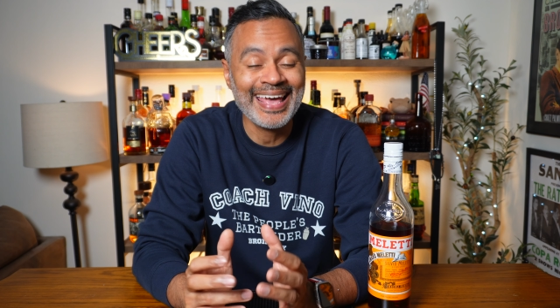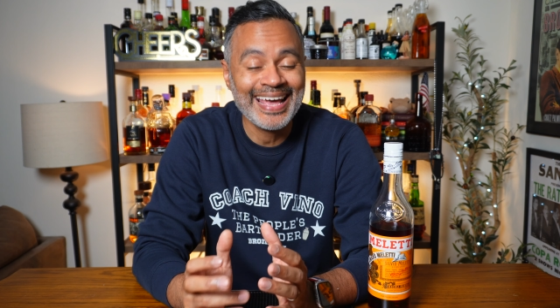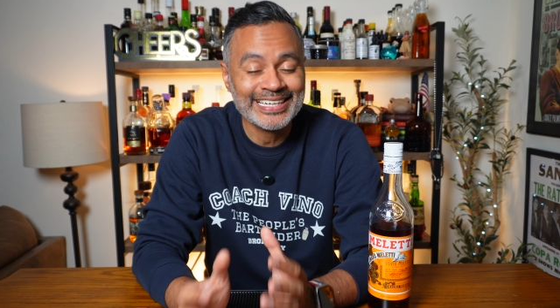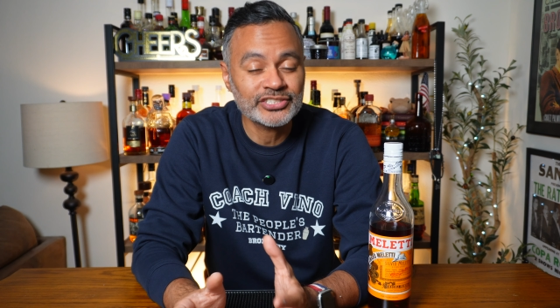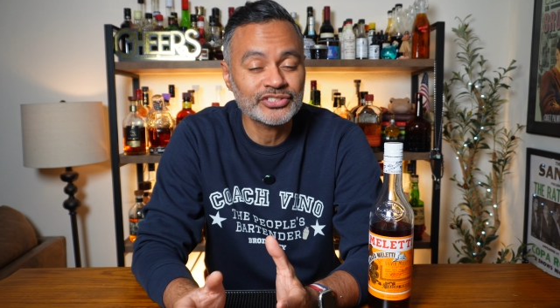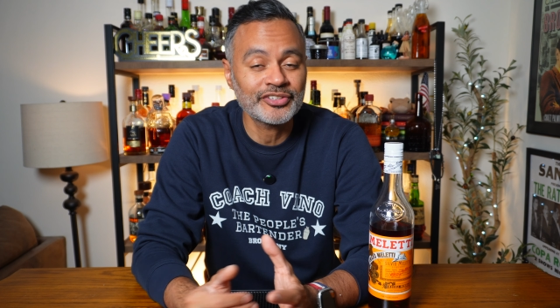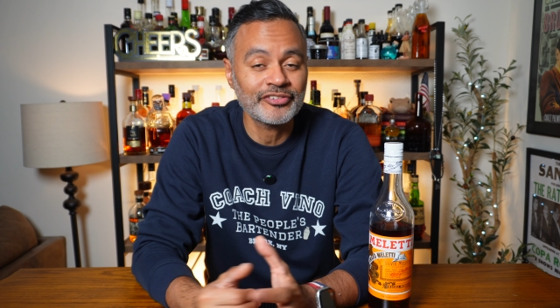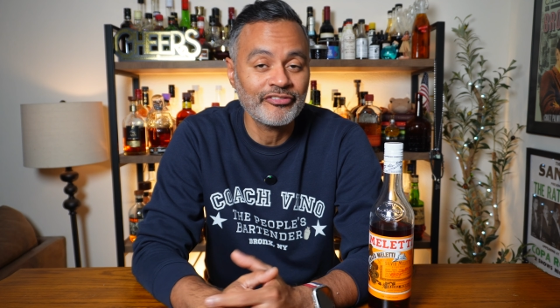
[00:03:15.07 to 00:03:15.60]

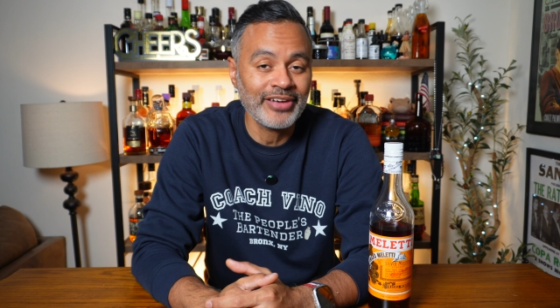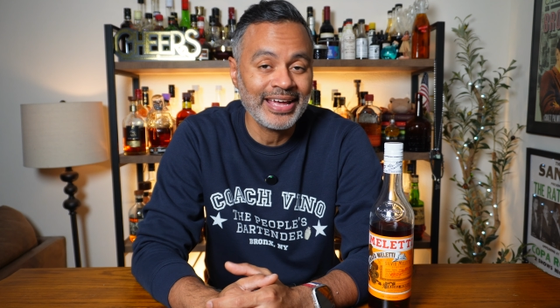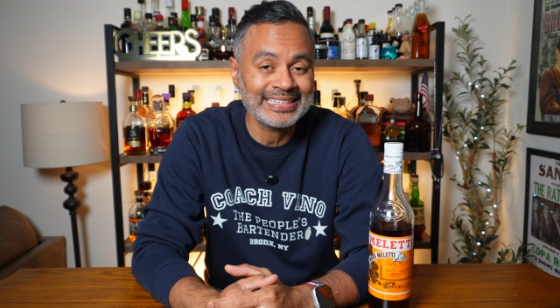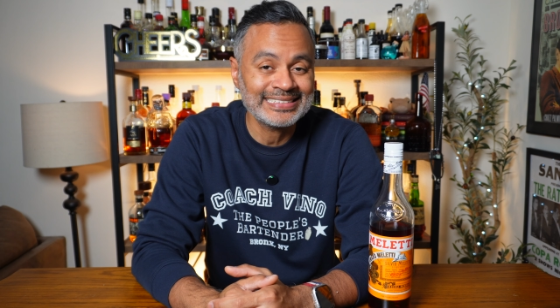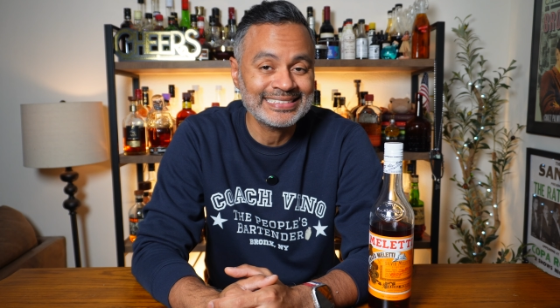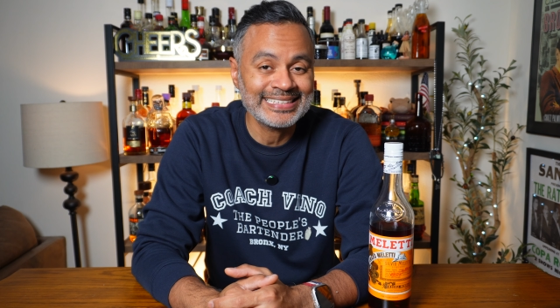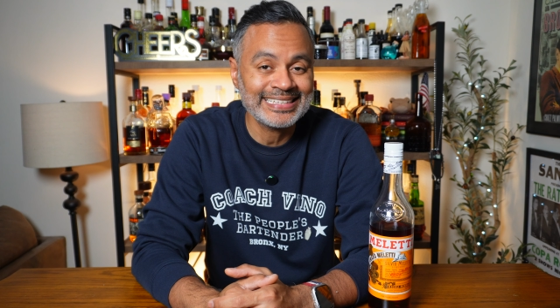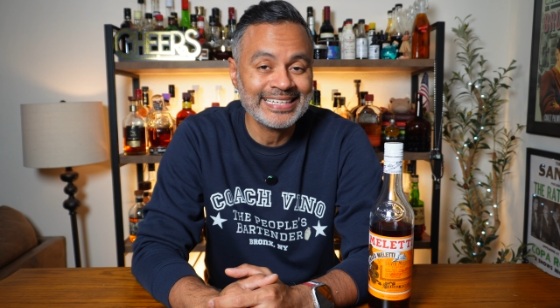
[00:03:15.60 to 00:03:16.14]
Extra
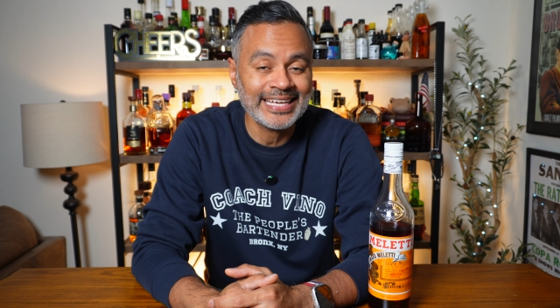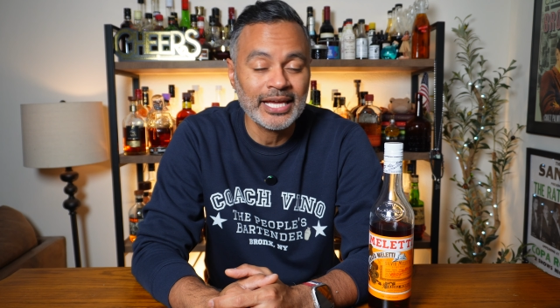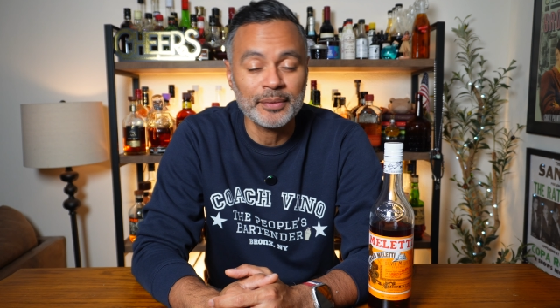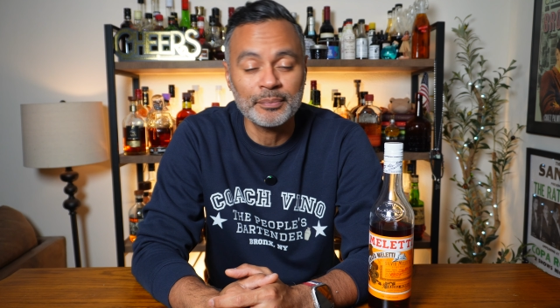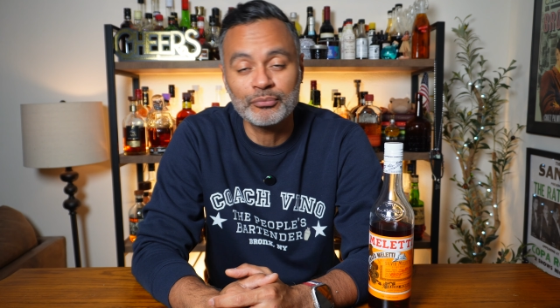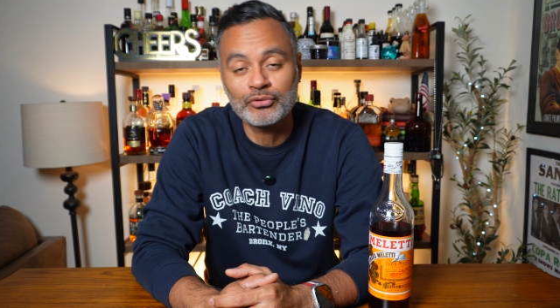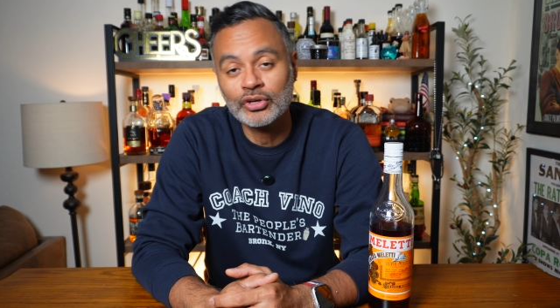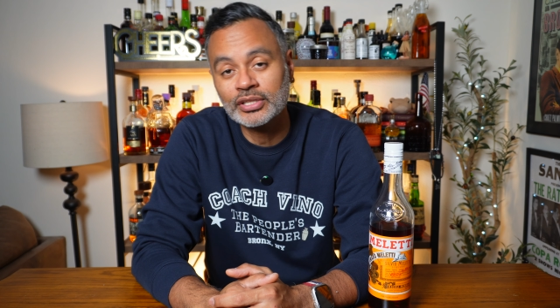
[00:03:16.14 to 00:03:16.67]
Fancy
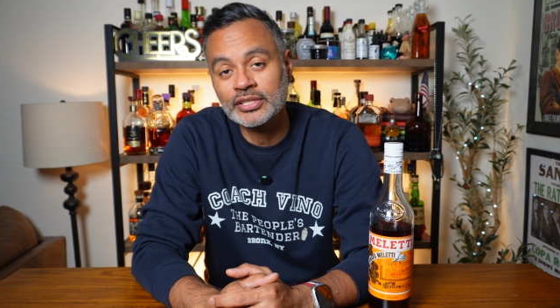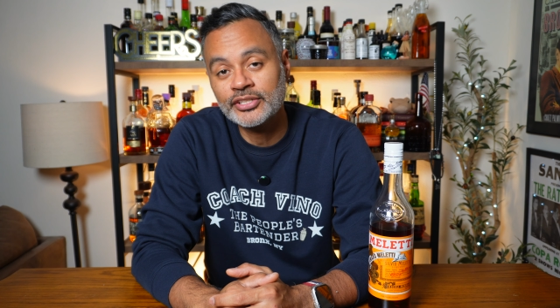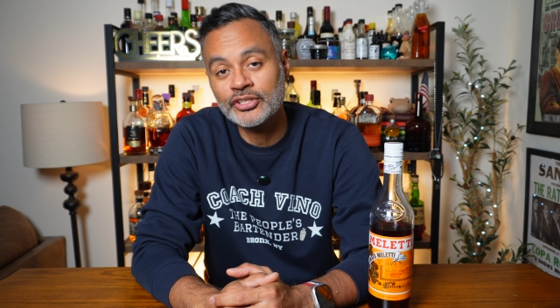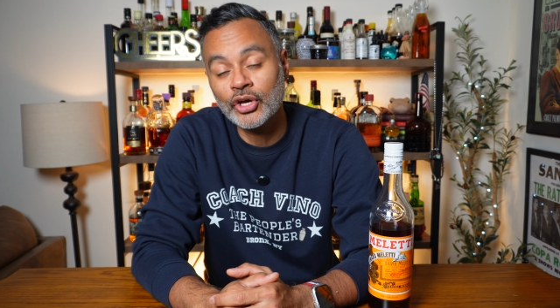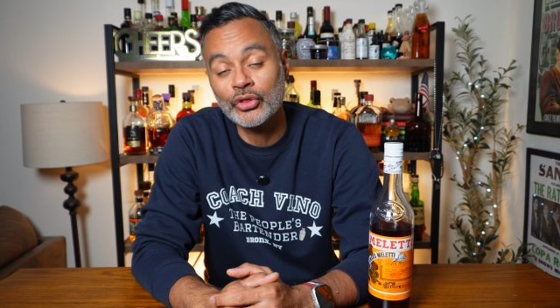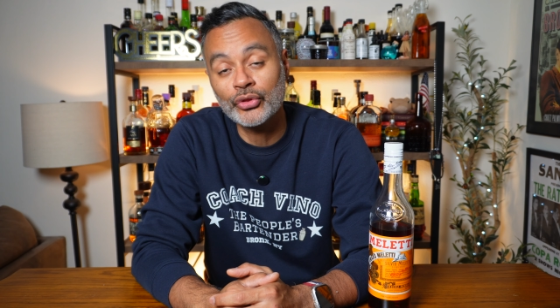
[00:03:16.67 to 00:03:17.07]
in Brooklyn,